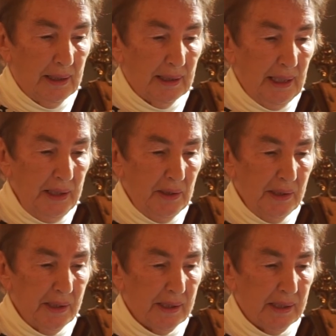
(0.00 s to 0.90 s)
Guide
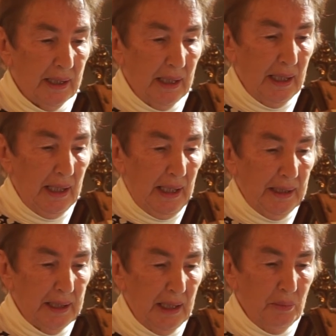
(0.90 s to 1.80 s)
us
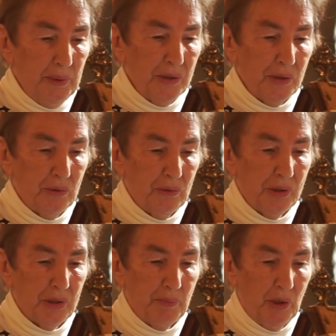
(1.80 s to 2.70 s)
and help us to
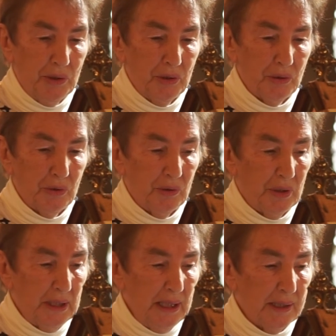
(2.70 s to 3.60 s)
respond to
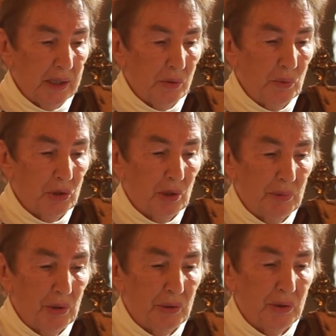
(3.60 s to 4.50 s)
the needs which are
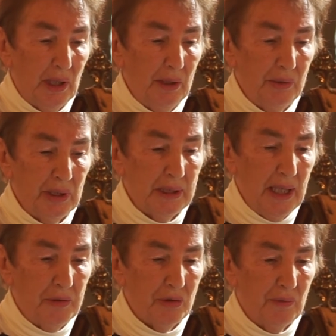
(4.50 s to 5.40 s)
brought to our
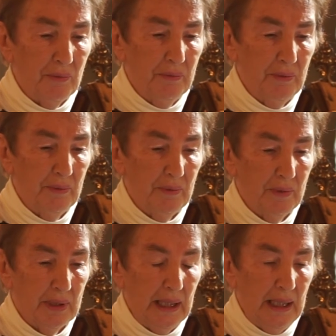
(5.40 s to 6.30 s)
attention.
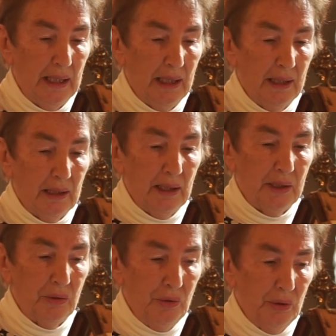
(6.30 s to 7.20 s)

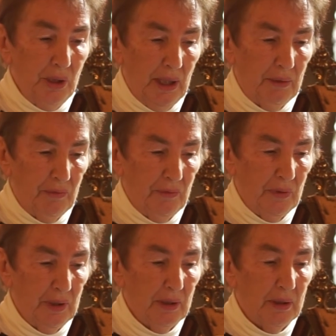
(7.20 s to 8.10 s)
Let your love
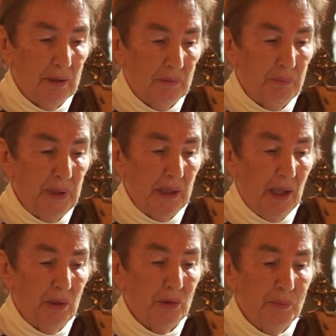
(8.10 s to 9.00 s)
be
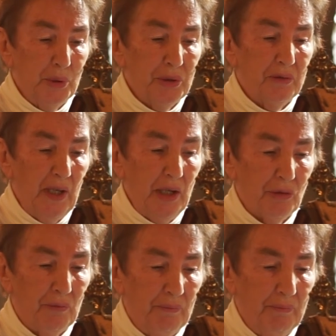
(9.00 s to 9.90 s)
our
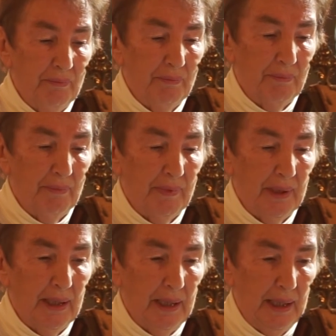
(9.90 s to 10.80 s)
motivation.
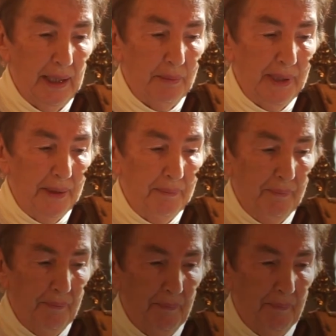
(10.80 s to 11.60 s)
Amen.